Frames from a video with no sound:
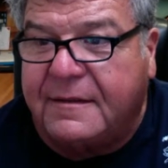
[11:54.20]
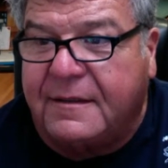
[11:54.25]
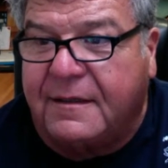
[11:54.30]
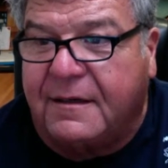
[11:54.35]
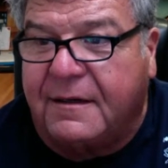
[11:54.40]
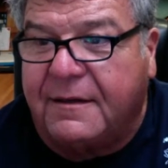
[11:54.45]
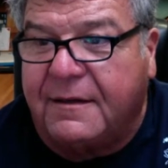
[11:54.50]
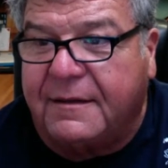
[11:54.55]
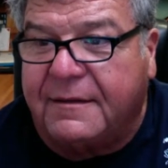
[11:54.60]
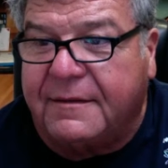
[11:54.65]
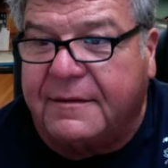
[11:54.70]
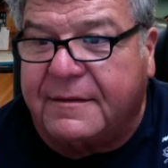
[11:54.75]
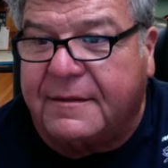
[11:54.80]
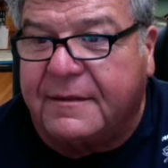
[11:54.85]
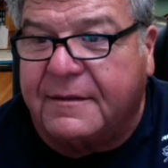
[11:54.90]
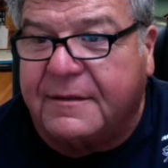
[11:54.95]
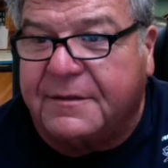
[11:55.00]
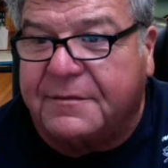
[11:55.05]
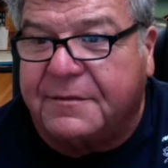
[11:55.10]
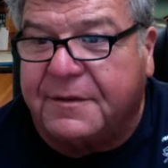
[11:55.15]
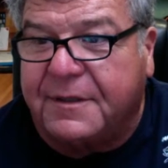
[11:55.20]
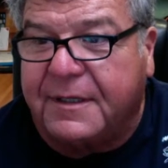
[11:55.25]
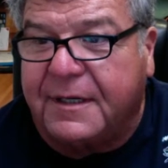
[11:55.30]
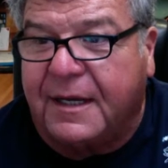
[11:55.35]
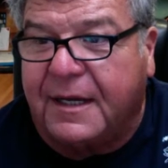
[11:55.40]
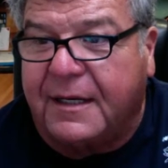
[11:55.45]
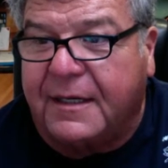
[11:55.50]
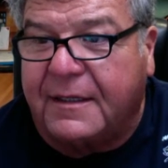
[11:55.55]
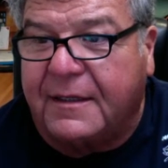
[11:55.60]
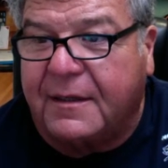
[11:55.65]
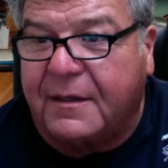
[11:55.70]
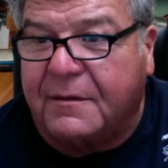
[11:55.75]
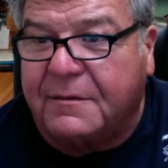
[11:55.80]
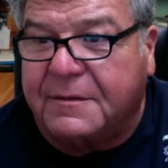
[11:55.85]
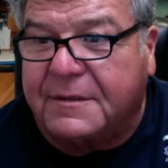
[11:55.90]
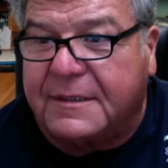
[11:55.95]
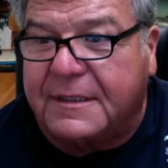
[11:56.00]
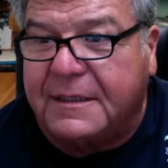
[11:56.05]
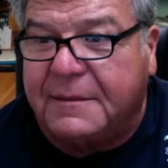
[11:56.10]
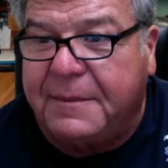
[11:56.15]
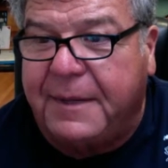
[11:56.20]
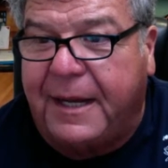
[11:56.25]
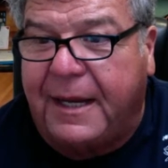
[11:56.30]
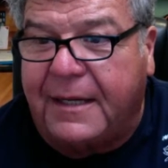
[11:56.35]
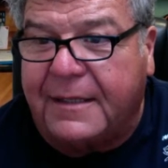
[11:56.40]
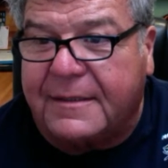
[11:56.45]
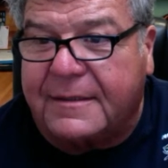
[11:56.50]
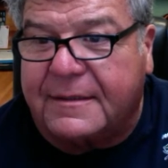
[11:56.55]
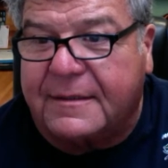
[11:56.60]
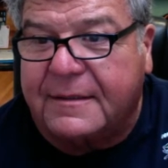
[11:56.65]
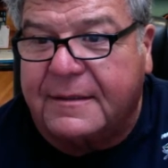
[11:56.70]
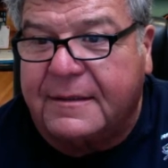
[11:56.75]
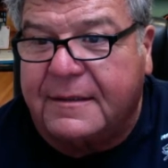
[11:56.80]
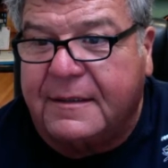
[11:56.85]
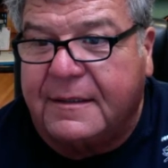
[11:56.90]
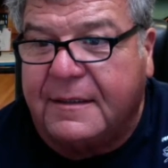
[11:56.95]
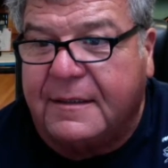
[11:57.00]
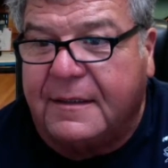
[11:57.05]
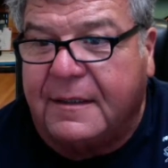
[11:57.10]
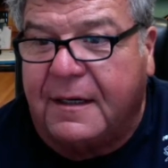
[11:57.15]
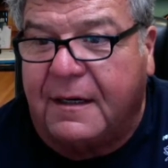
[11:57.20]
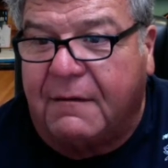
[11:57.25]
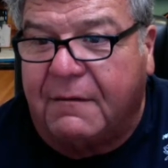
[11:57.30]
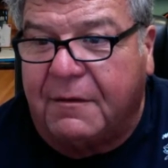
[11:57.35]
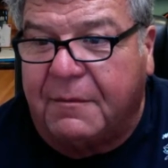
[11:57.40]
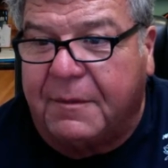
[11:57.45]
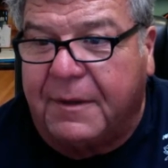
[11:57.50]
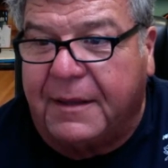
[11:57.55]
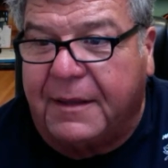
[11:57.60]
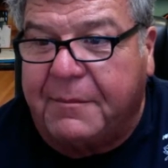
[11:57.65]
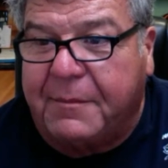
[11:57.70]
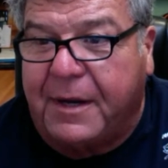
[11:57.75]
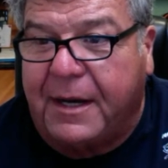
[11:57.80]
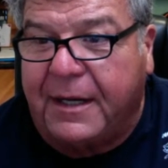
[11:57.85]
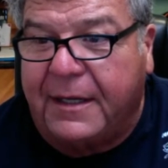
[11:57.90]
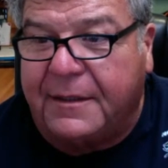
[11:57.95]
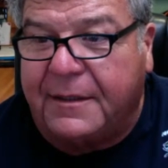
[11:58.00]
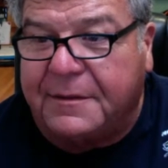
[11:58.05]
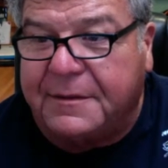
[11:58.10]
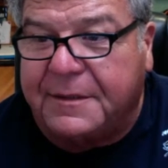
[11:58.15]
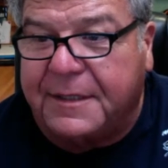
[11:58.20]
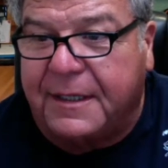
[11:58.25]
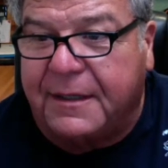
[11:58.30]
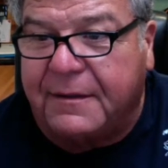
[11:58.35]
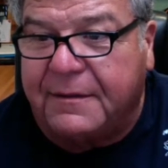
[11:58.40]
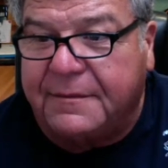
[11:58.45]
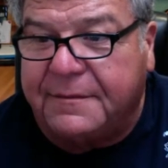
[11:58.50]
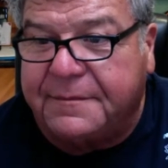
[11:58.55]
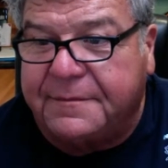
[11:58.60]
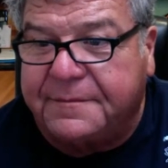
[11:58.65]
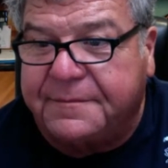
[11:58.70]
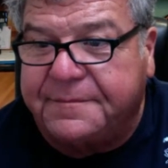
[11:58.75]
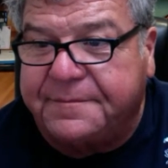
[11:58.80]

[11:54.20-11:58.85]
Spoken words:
Well, so his friend got a lone sea bass over by the Mayan Hotel.